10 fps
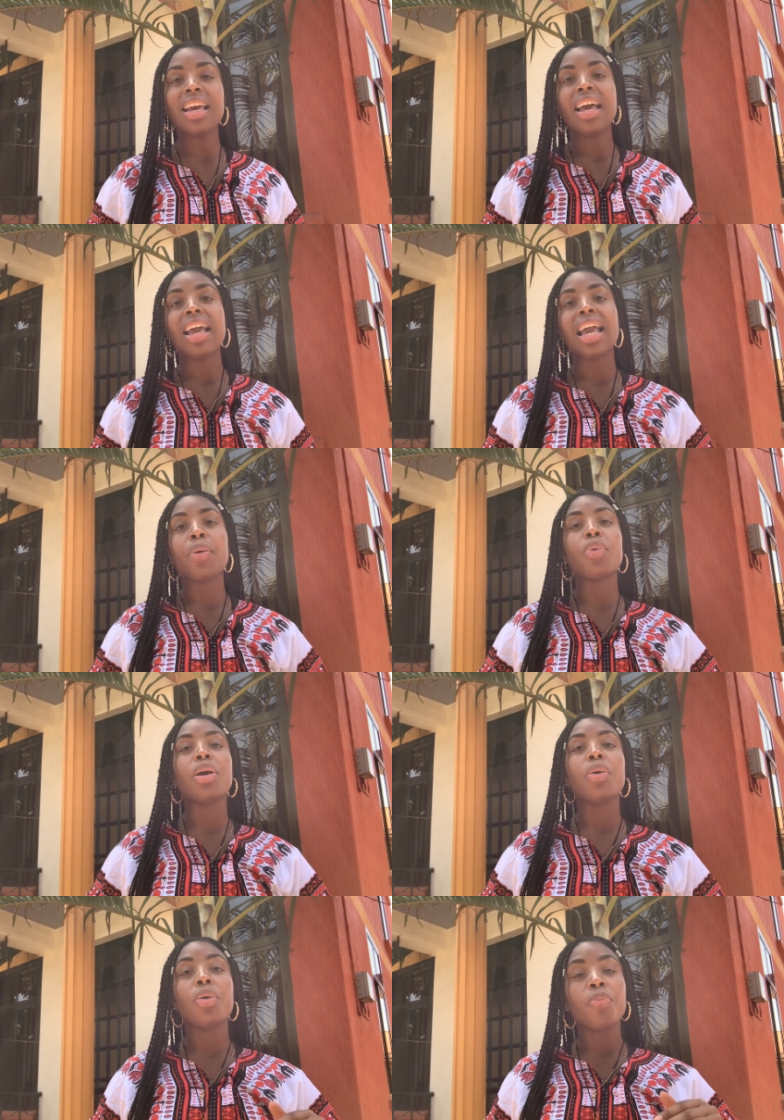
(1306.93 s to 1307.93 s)
and
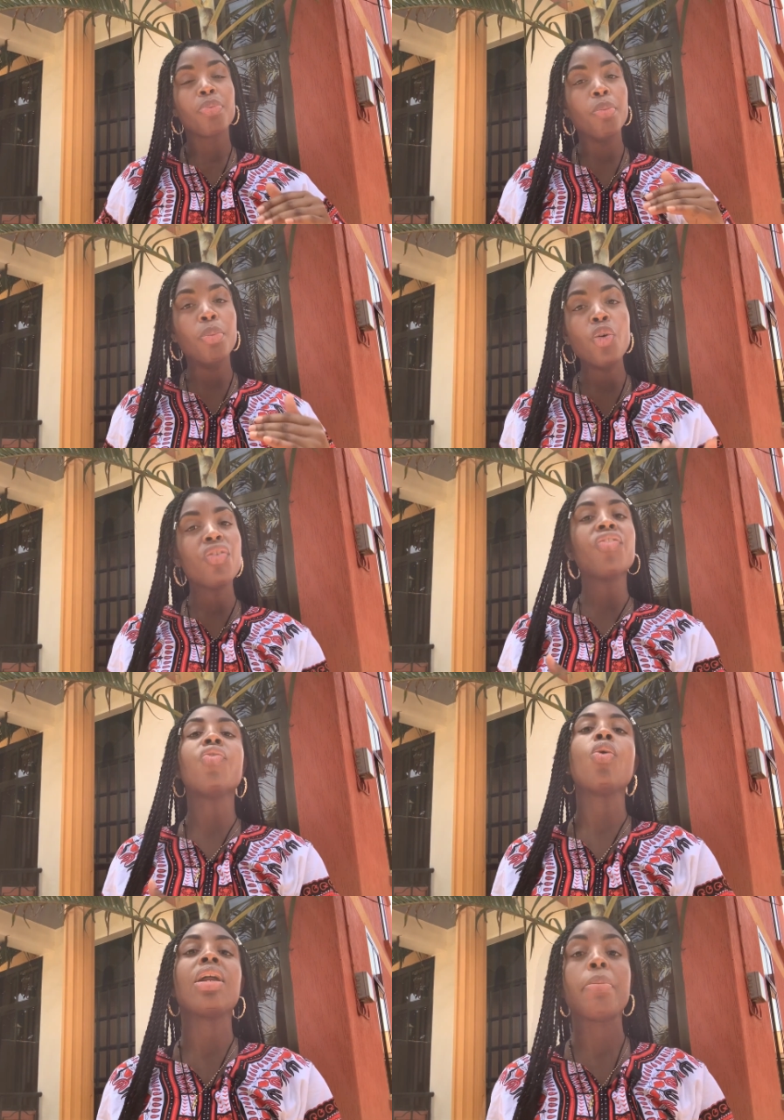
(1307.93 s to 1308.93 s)
we're moving
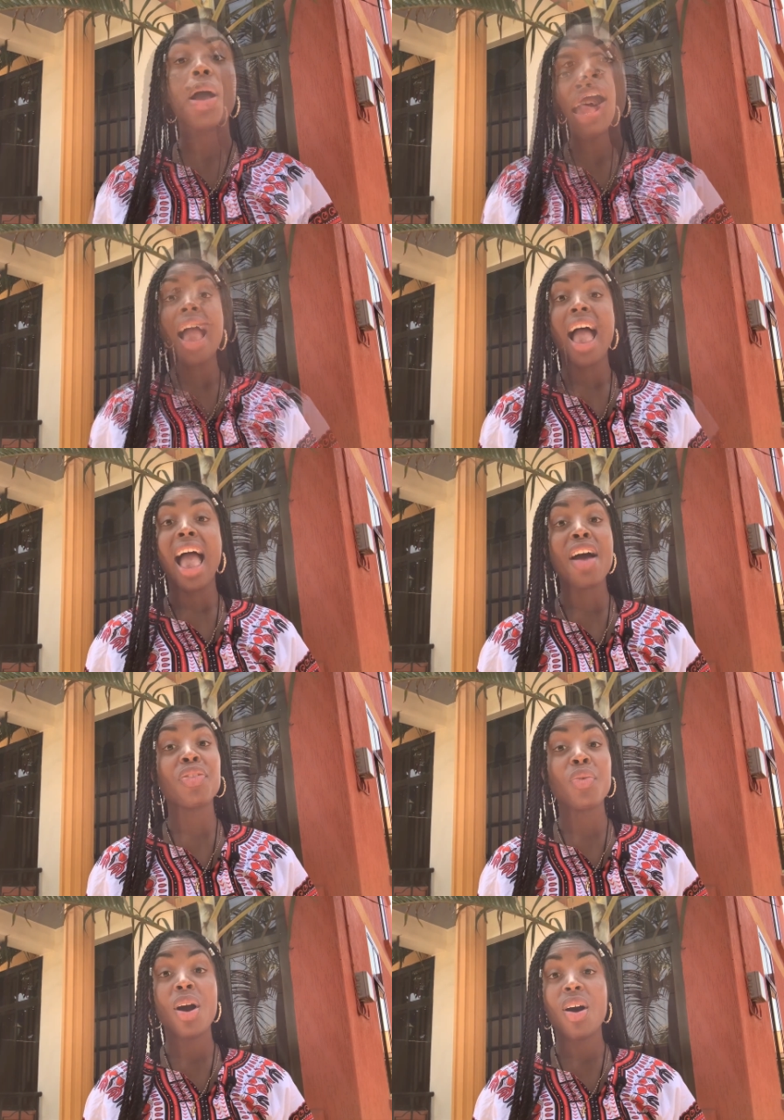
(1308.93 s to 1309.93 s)
forward in power.
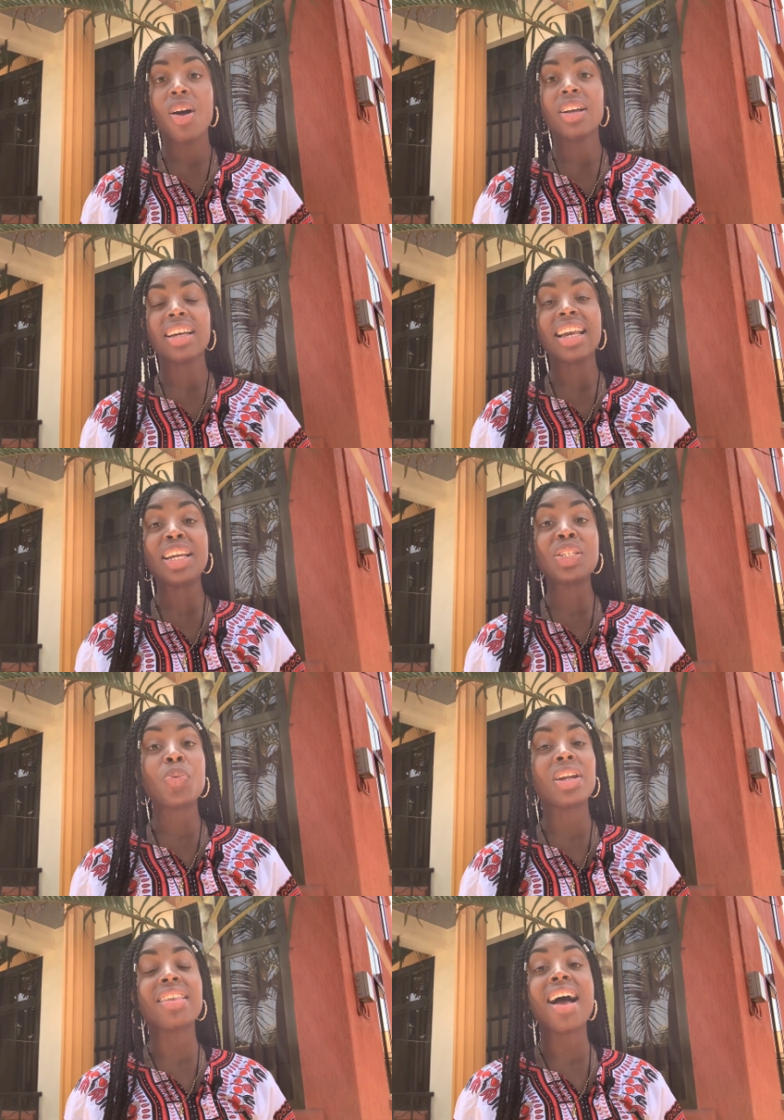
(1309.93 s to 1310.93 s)
After all, it is one
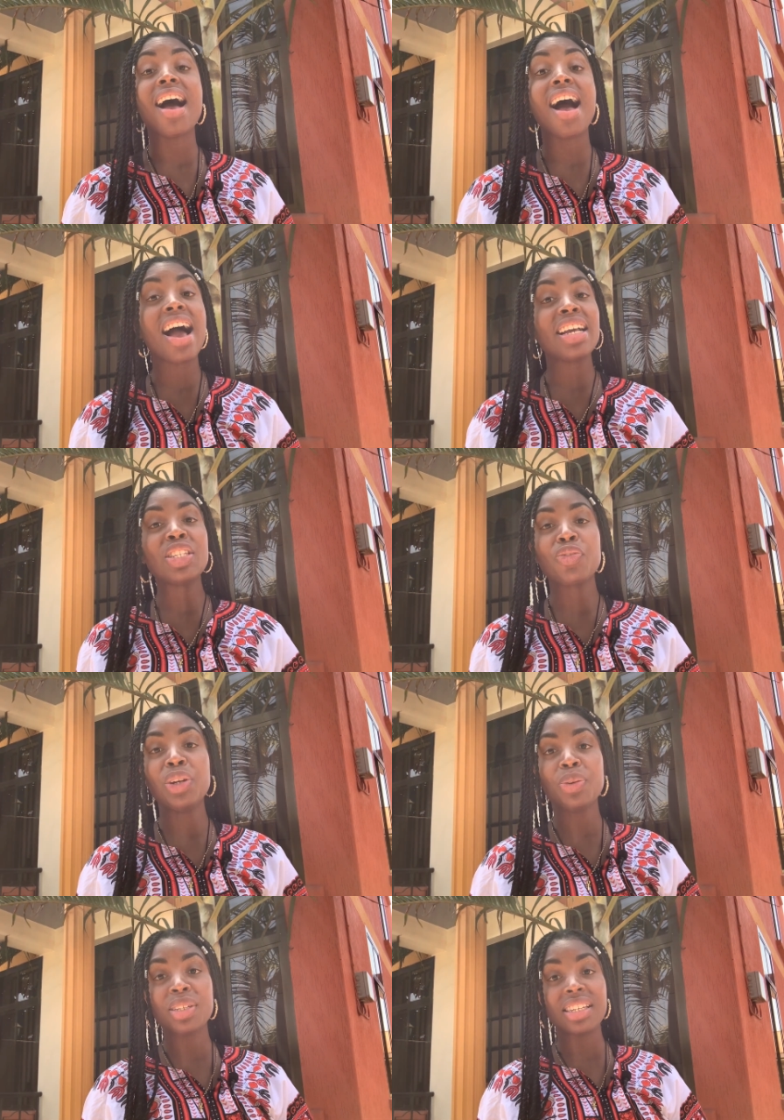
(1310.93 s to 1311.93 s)
of the highest
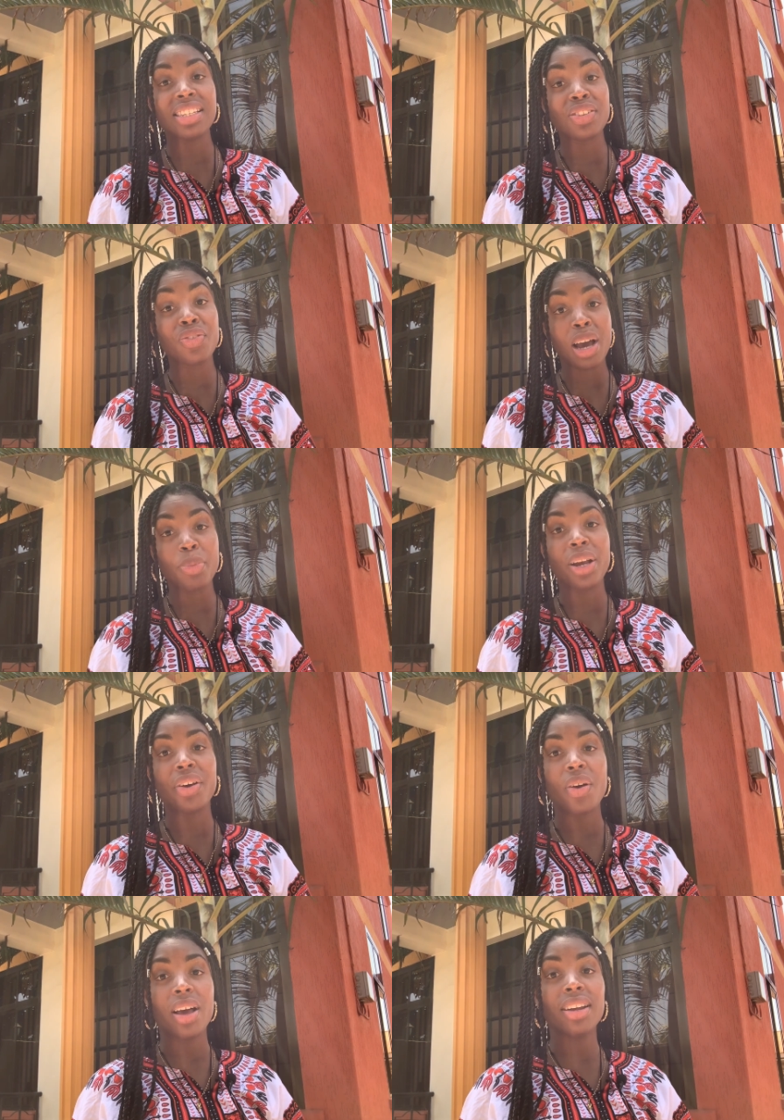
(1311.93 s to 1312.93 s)
frequencies to vibrate
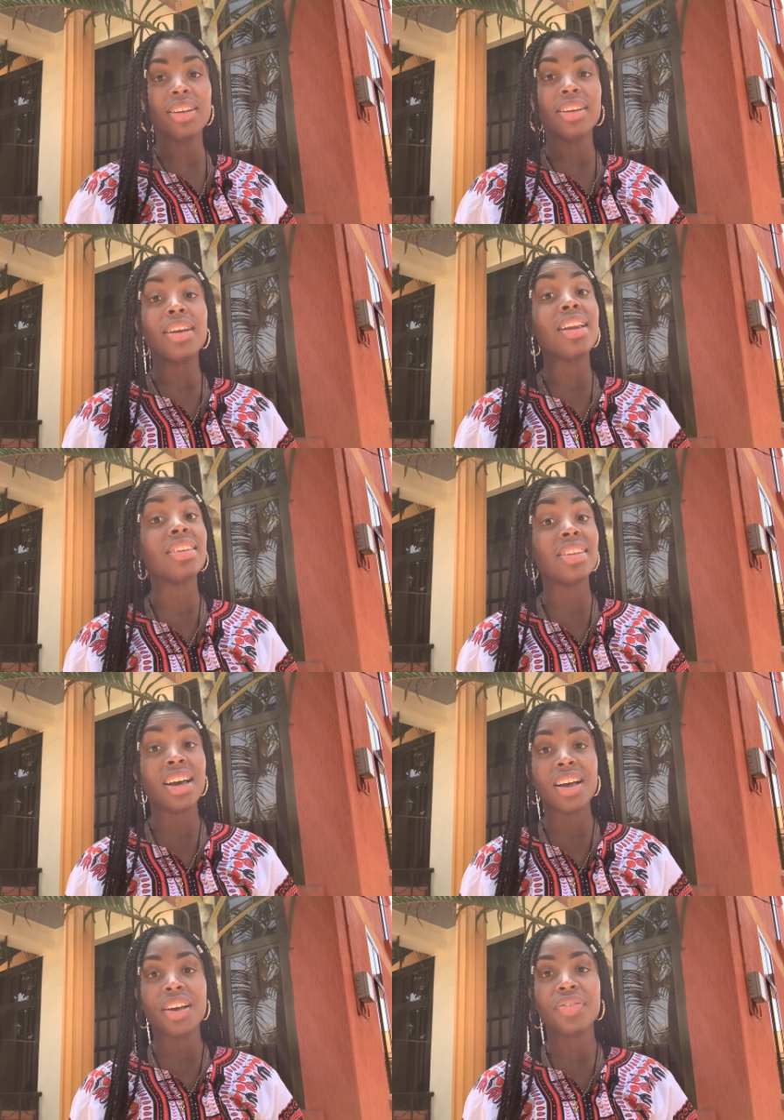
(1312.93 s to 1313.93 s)
on
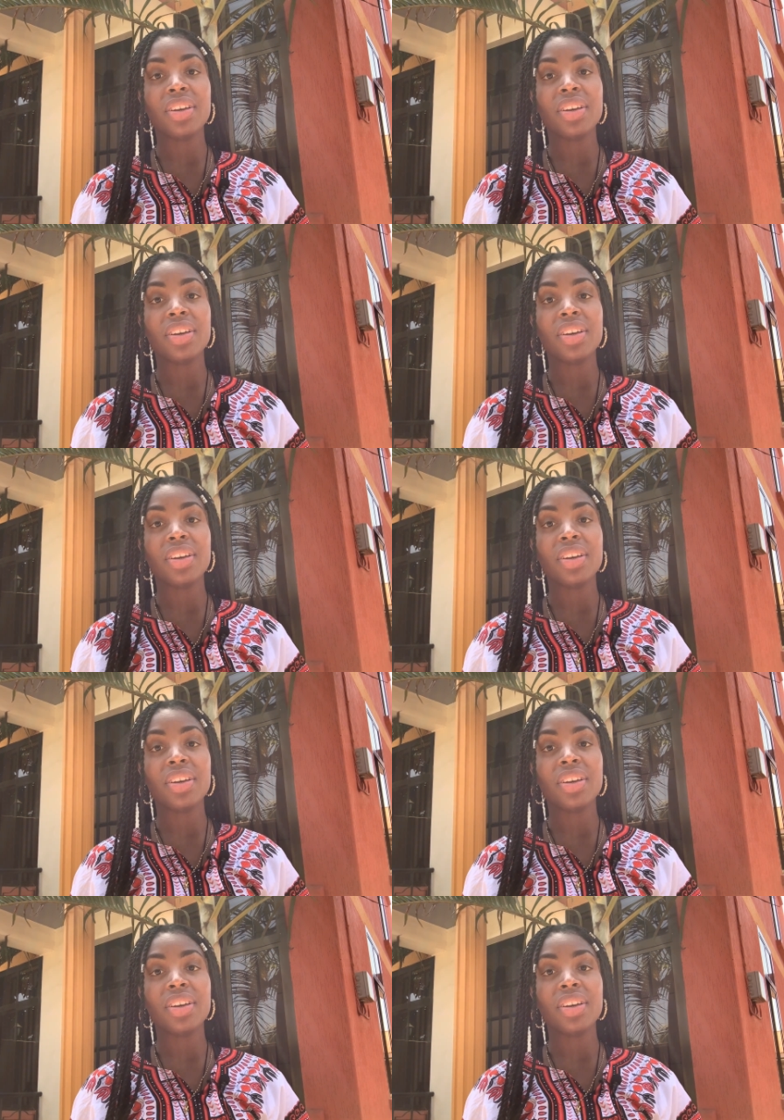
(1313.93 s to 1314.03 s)
love.